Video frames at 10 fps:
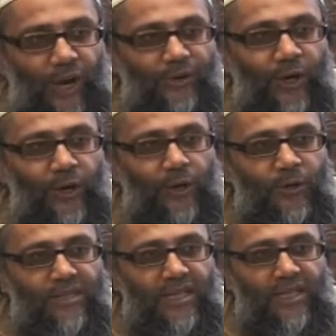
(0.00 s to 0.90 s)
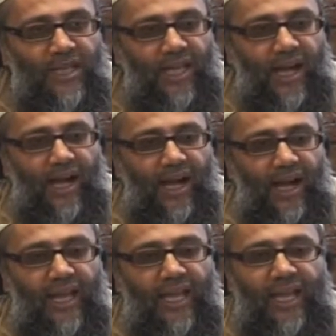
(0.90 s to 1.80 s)
arose
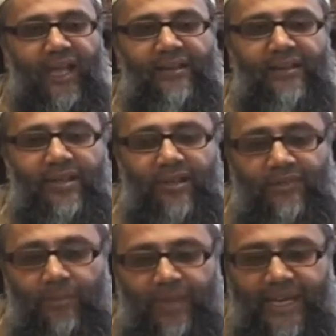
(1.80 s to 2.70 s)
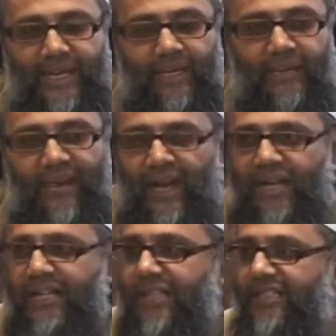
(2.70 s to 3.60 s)
in the beginning of Ali